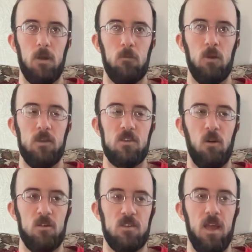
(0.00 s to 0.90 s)
really
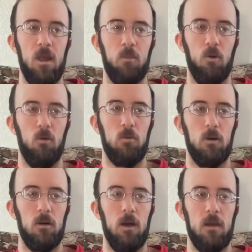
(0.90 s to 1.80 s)
starts in April.
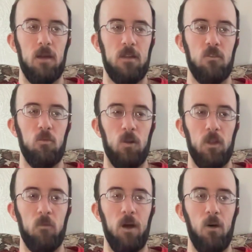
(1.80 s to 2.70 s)
I do
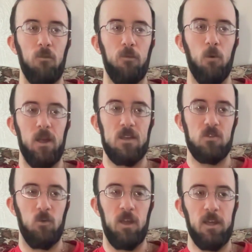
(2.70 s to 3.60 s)
really well 4 days
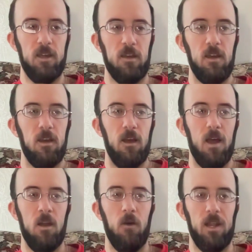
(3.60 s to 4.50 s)
a week.
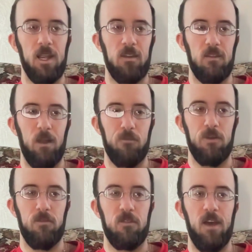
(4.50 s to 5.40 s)
I know I can get to that
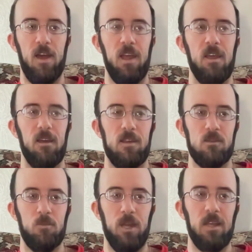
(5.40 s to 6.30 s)
fifth day. It's
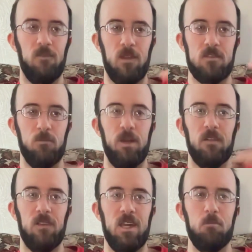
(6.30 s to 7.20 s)
a
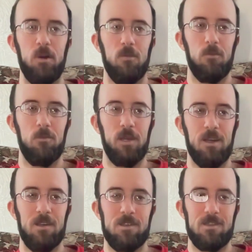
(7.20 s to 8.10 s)
big leap
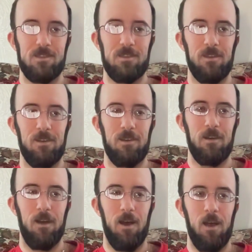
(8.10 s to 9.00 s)
because
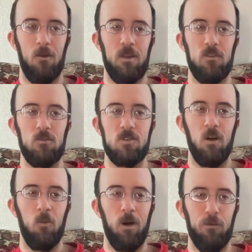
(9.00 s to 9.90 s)
I already do
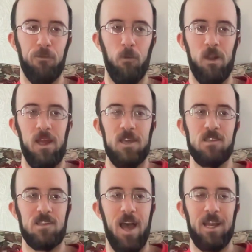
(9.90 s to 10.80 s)
so well 4
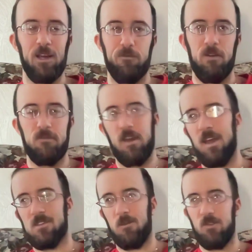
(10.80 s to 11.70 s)
days. Adding a fifth
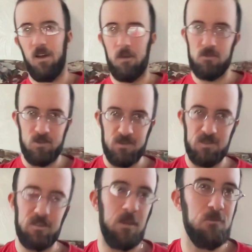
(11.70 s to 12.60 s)
day sometimes
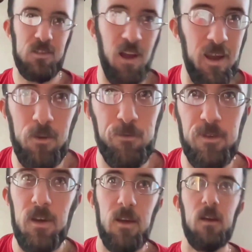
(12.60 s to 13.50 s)
just seems kind of
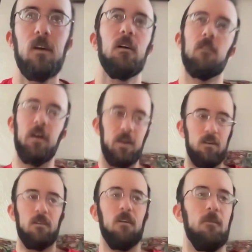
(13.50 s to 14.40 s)
like,